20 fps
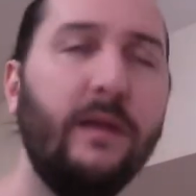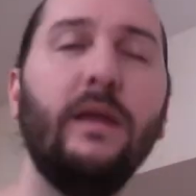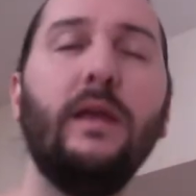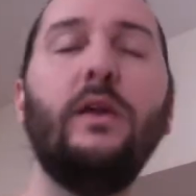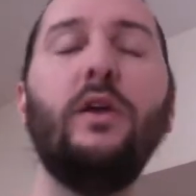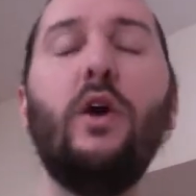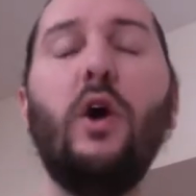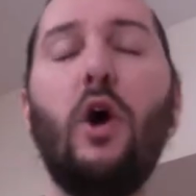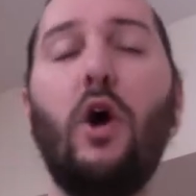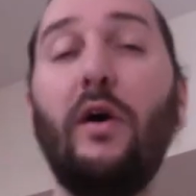
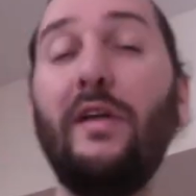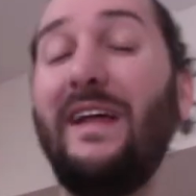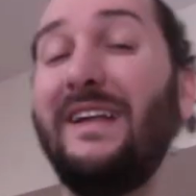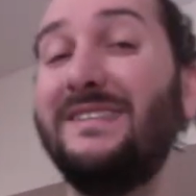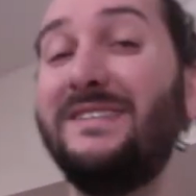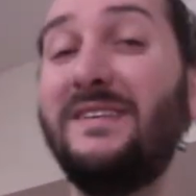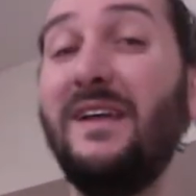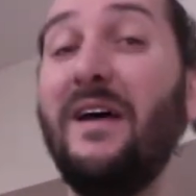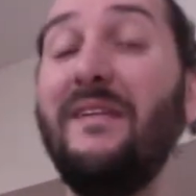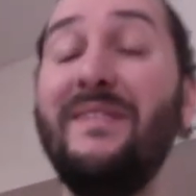all that
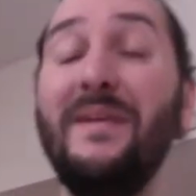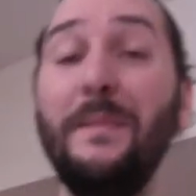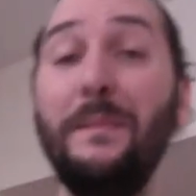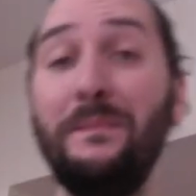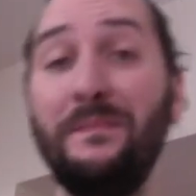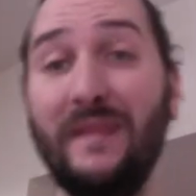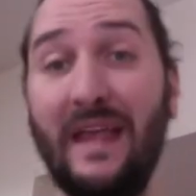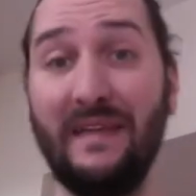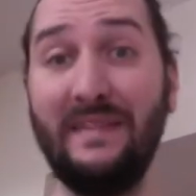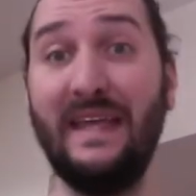stuff,
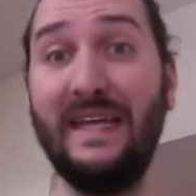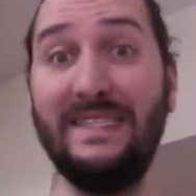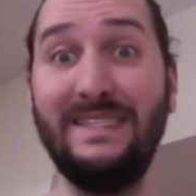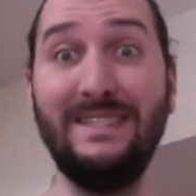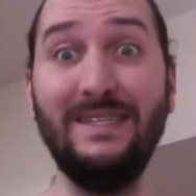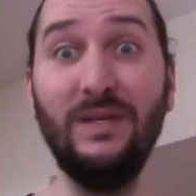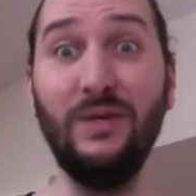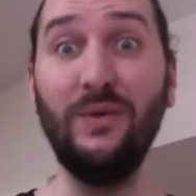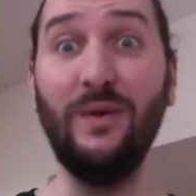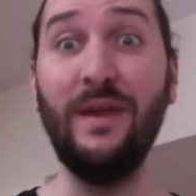and they
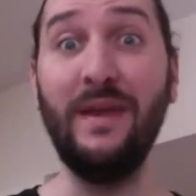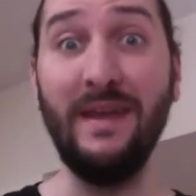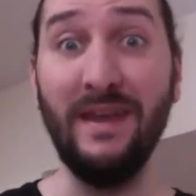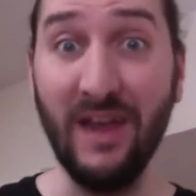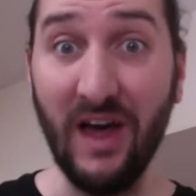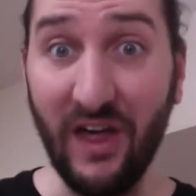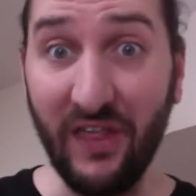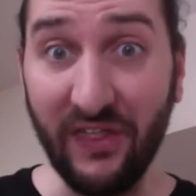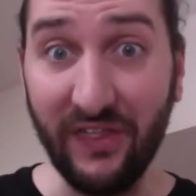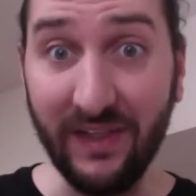do
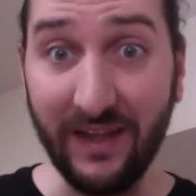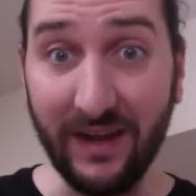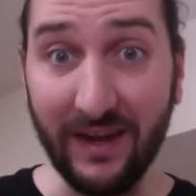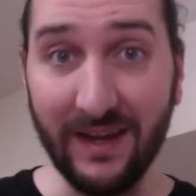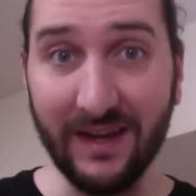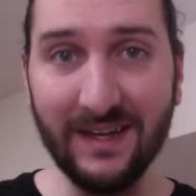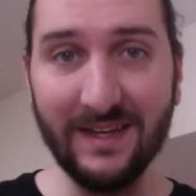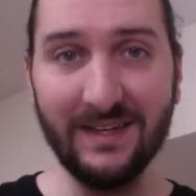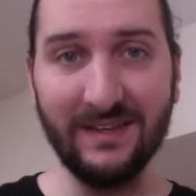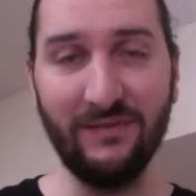nothing,
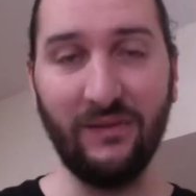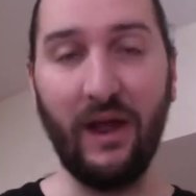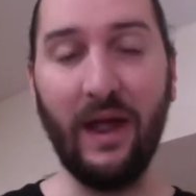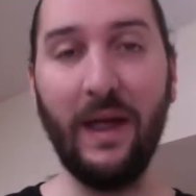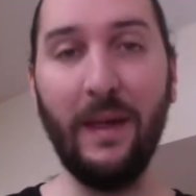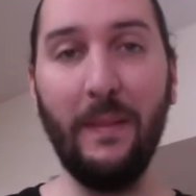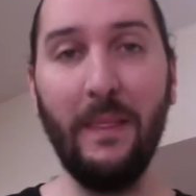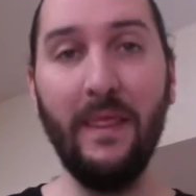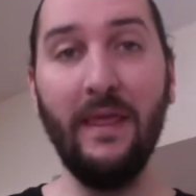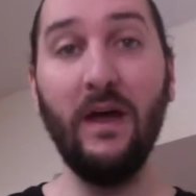
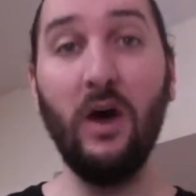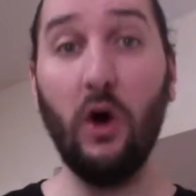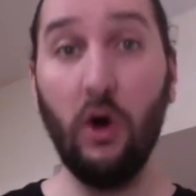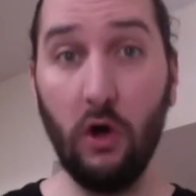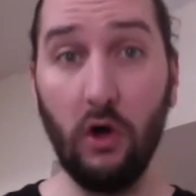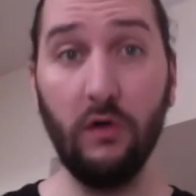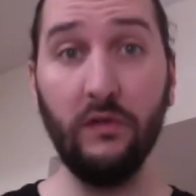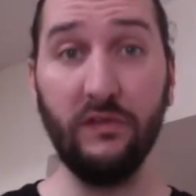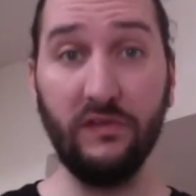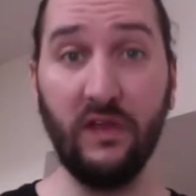right?
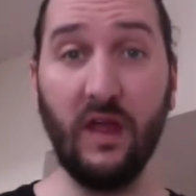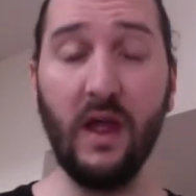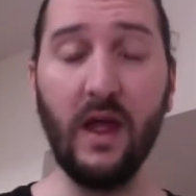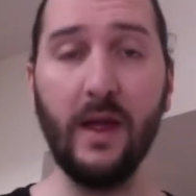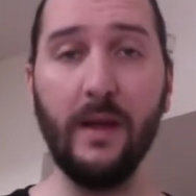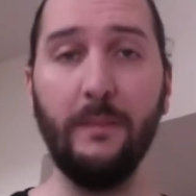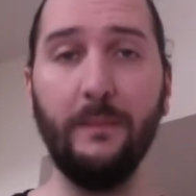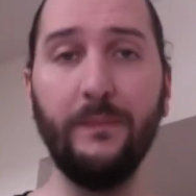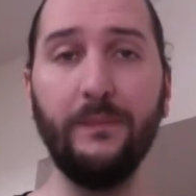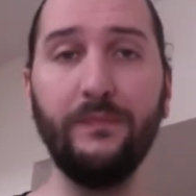All the
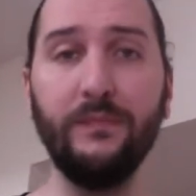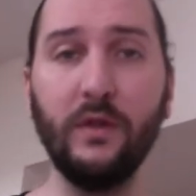time.